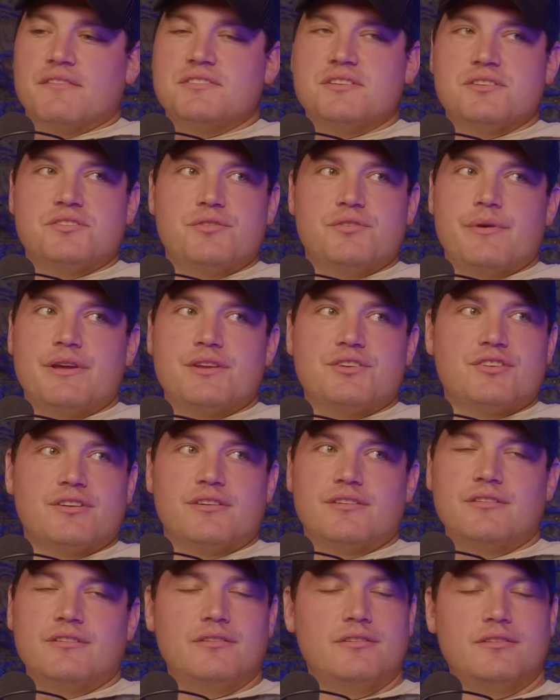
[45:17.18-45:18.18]
situation.
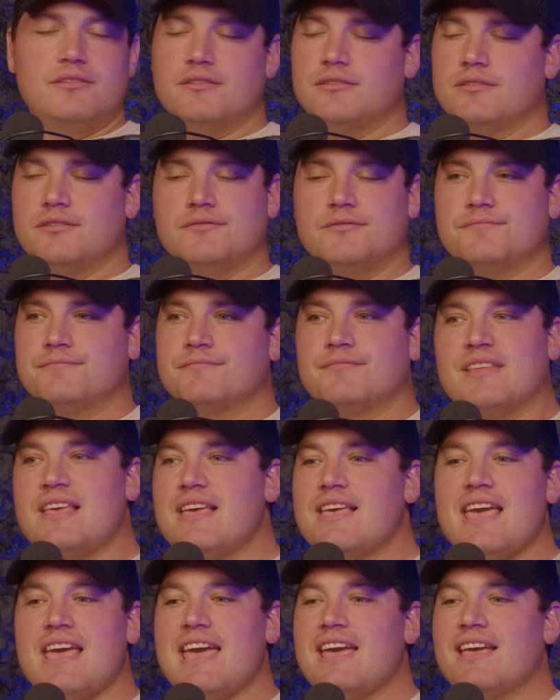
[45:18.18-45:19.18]
You
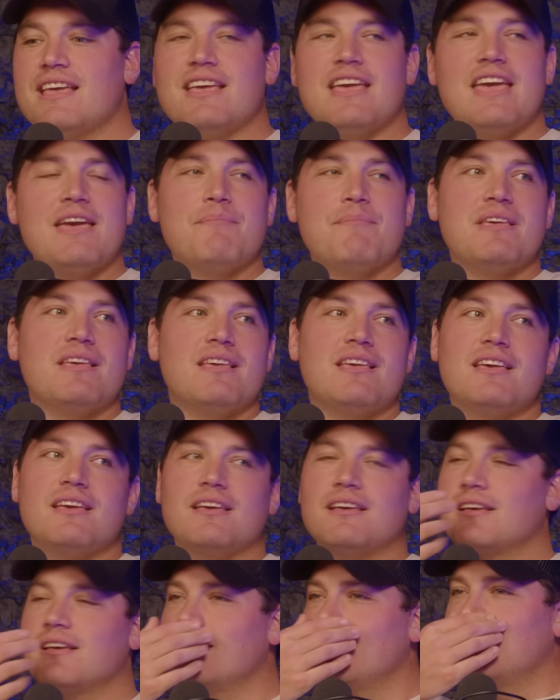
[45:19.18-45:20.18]
but can't. You can't be. It's
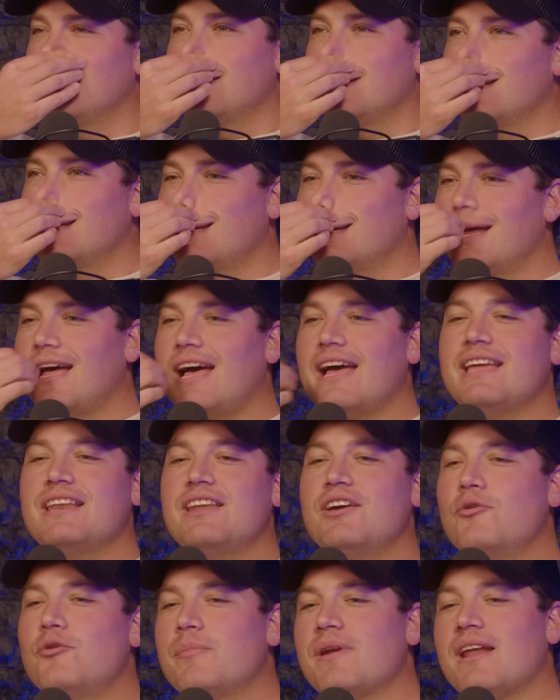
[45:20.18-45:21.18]
legal. I
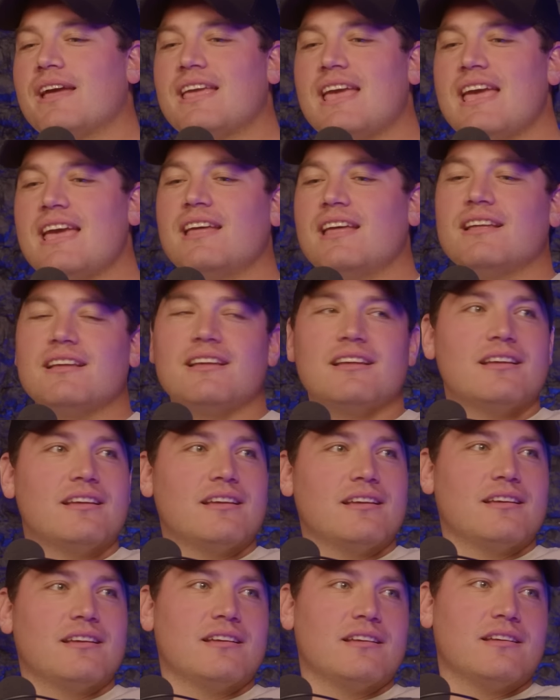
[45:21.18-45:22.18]
know, but I can't. It's with
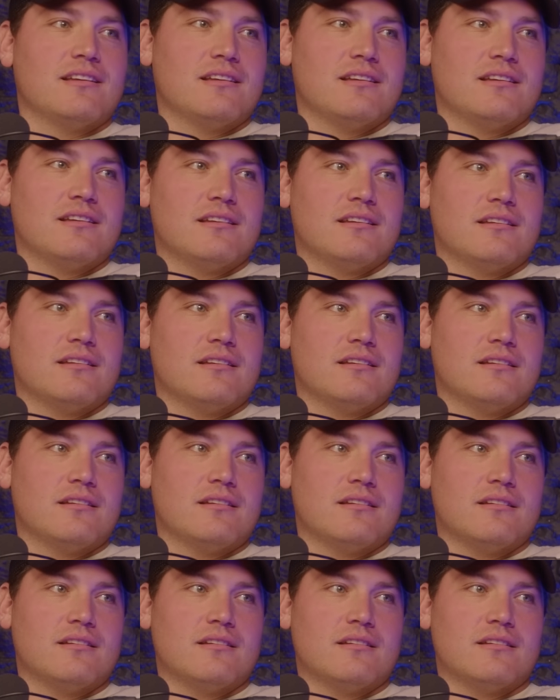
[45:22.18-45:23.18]
his wife. But
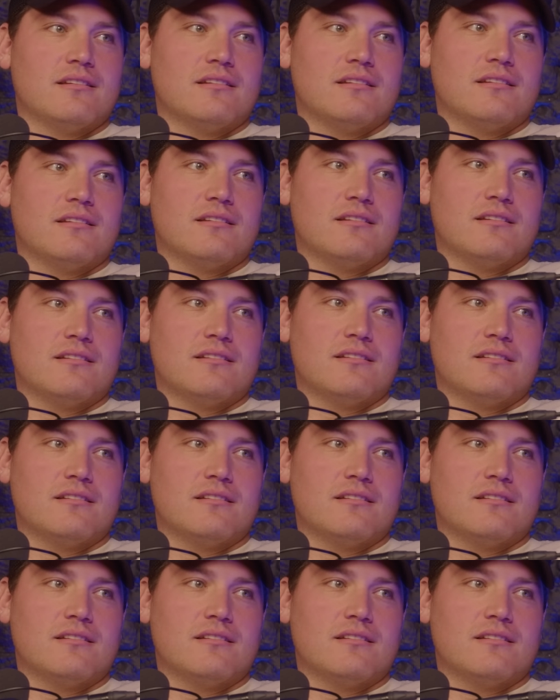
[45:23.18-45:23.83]
even if it wasn't, but the